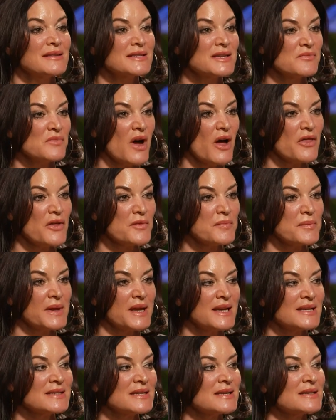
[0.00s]
and some other
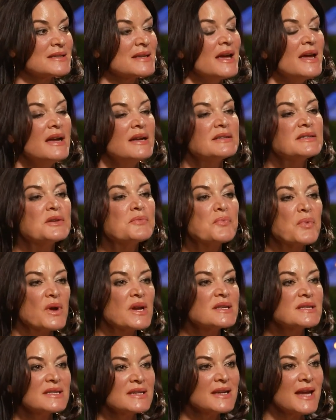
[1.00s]
places to
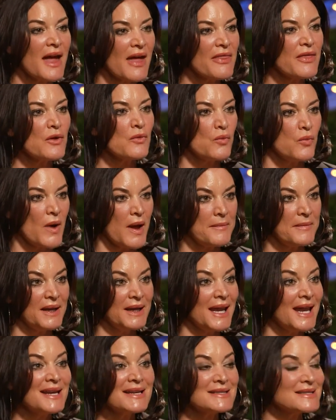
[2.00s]
bring together
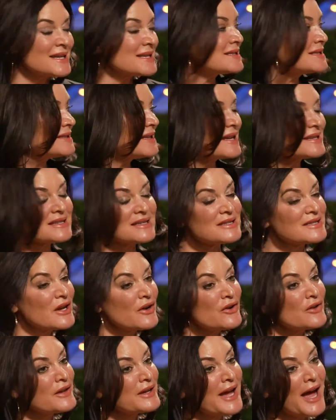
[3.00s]
women. And it doesn't
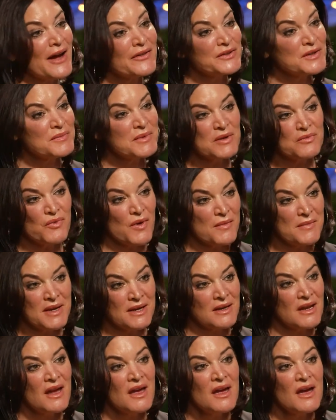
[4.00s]
necessarily have to be
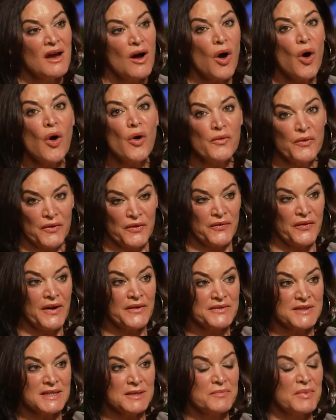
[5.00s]
women over
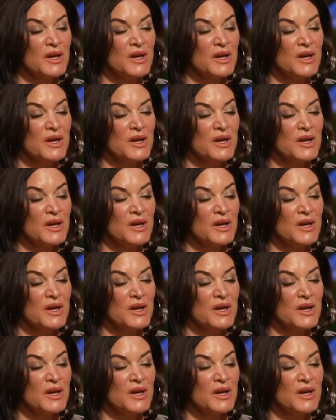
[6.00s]
50,